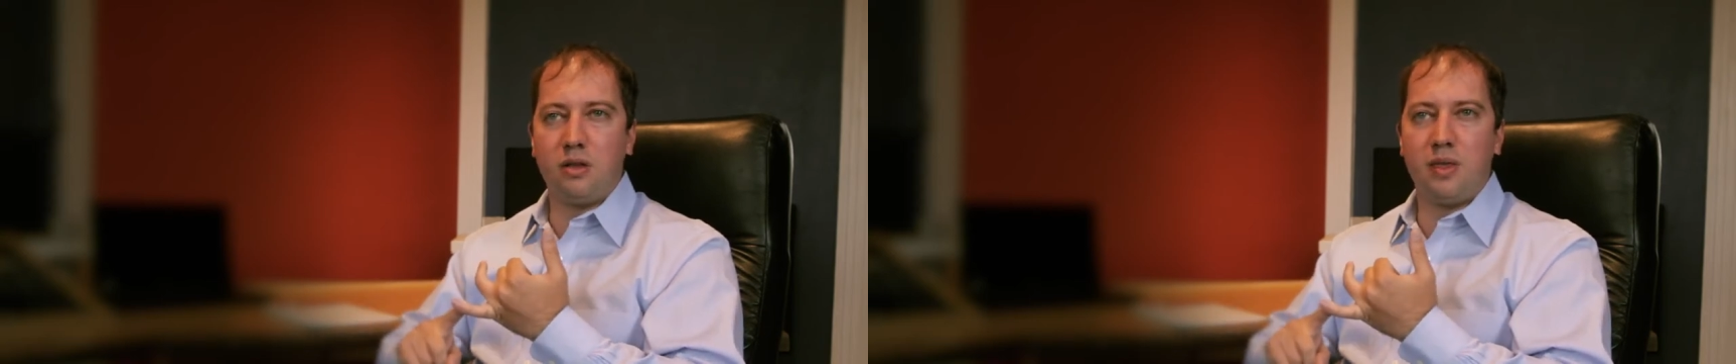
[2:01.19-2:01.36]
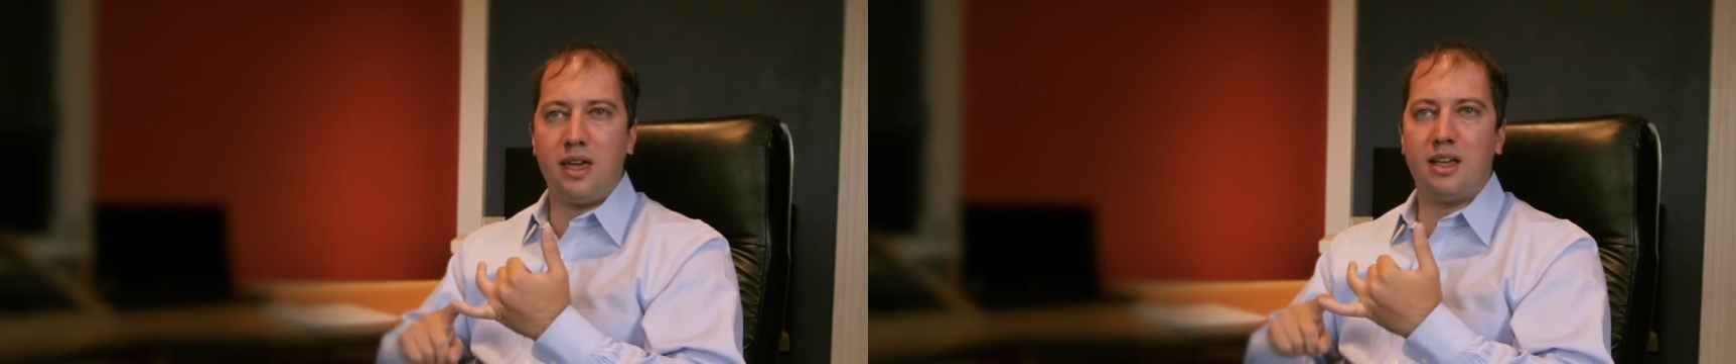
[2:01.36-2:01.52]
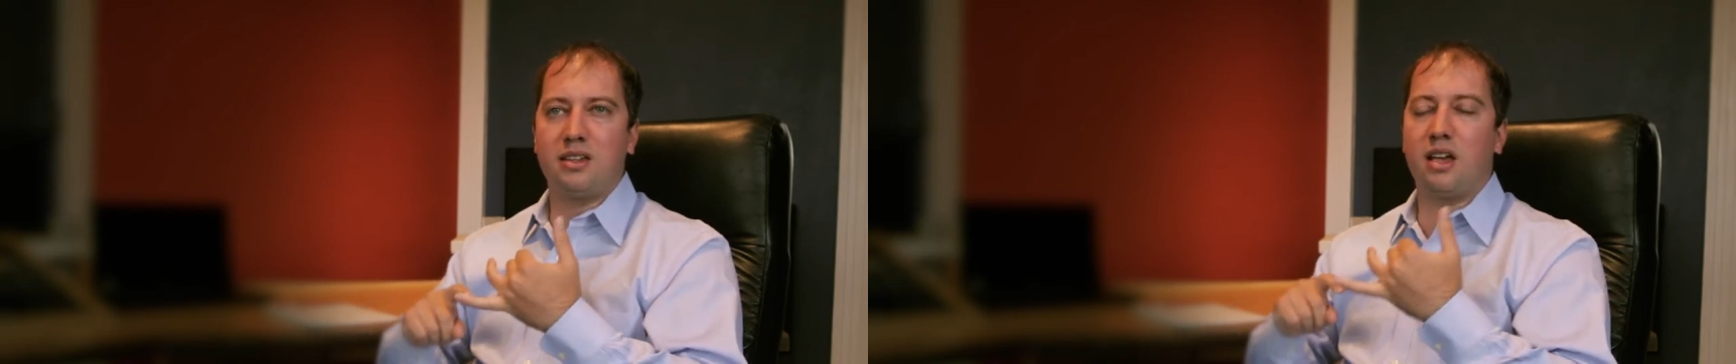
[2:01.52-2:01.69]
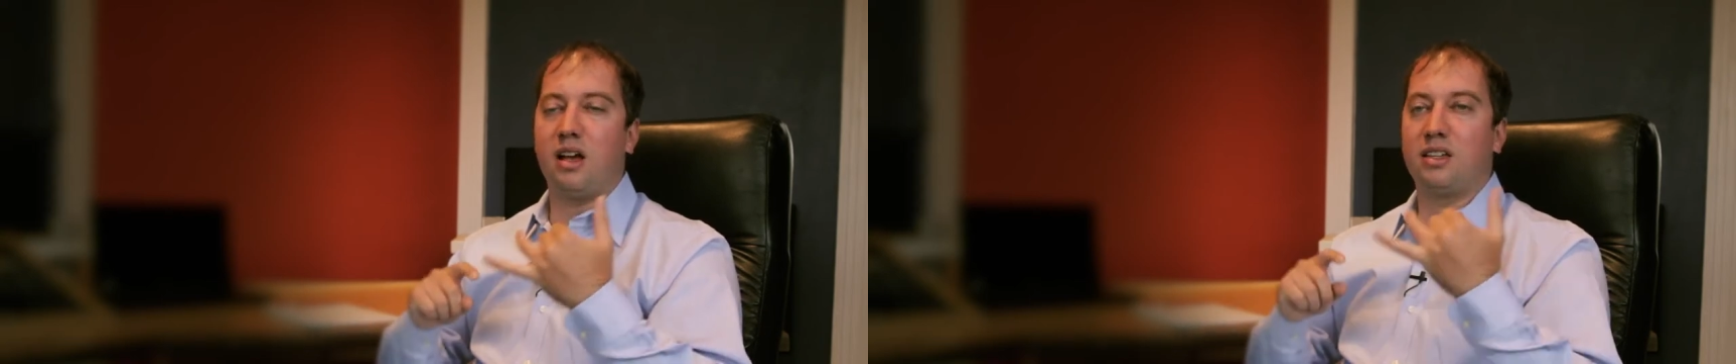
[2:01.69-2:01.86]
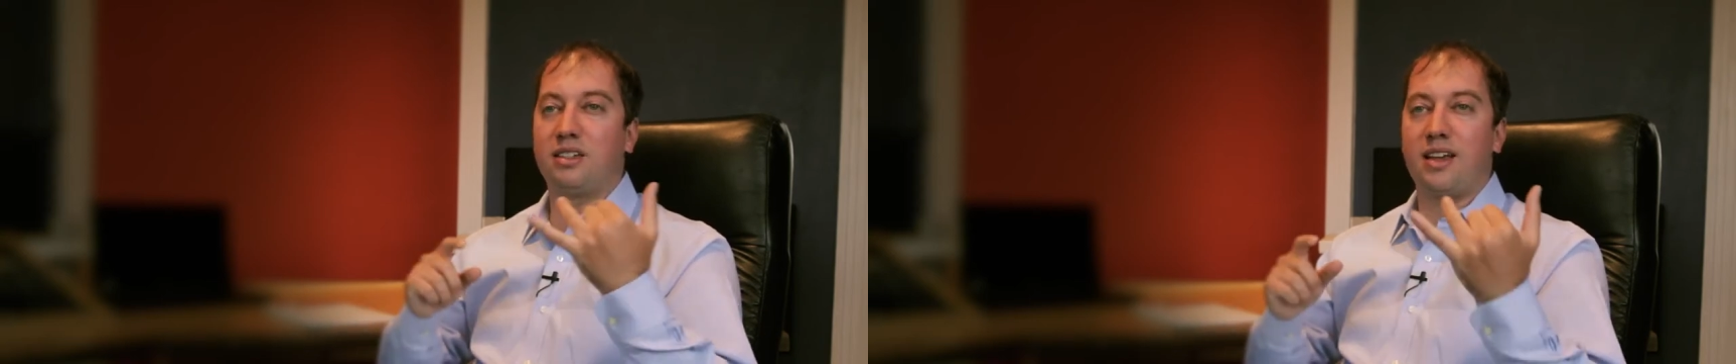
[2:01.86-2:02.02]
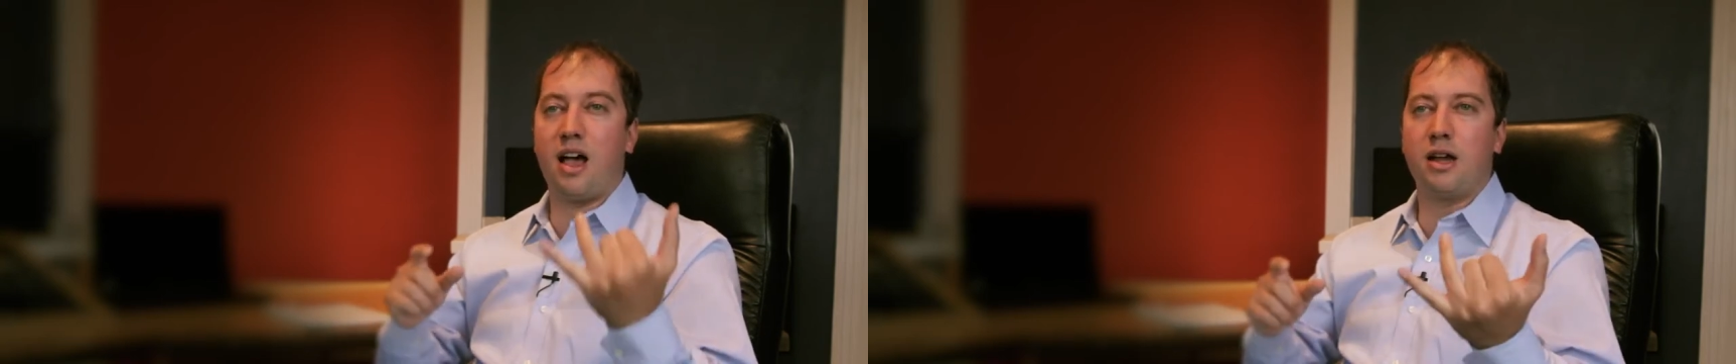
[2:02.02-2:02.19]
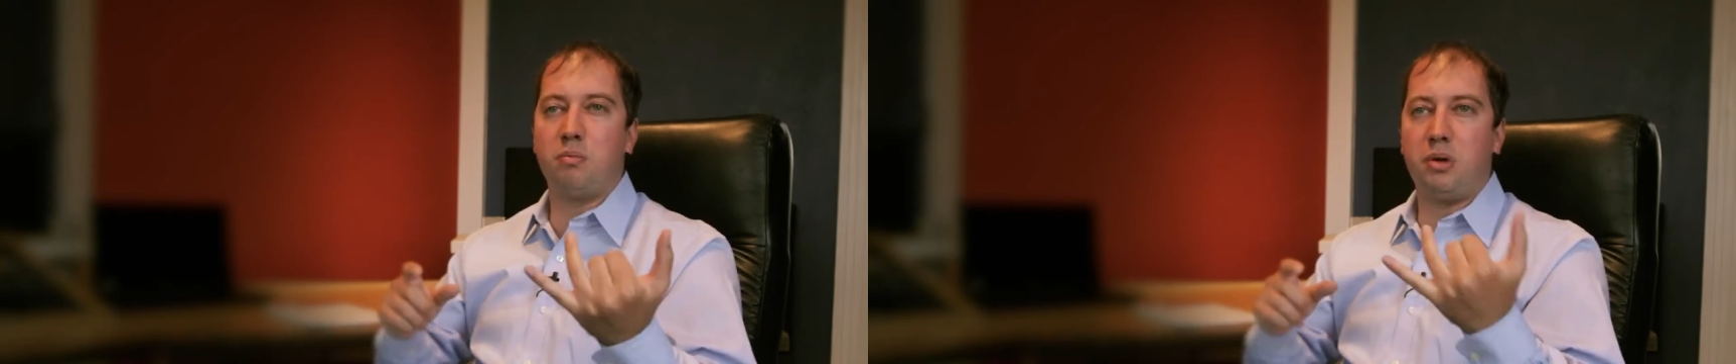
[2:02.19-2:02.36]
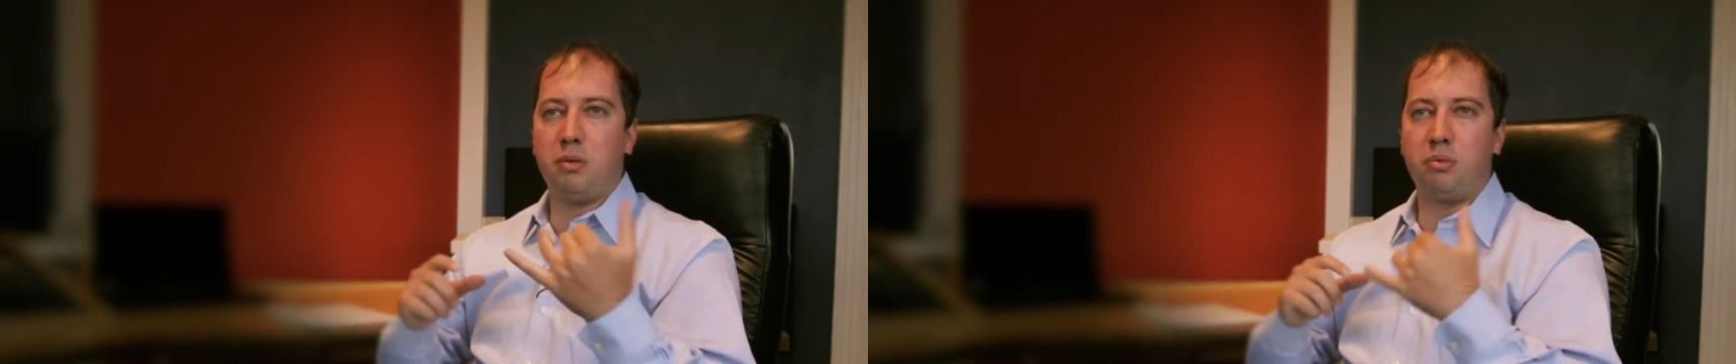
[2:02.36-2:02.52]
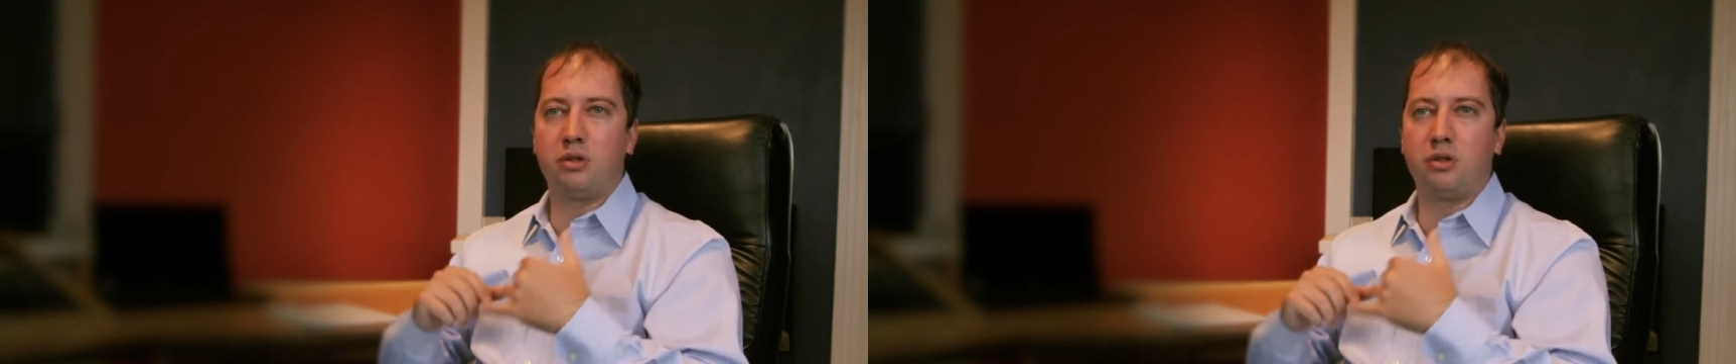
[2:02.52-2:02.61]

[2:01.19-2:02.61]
They assign people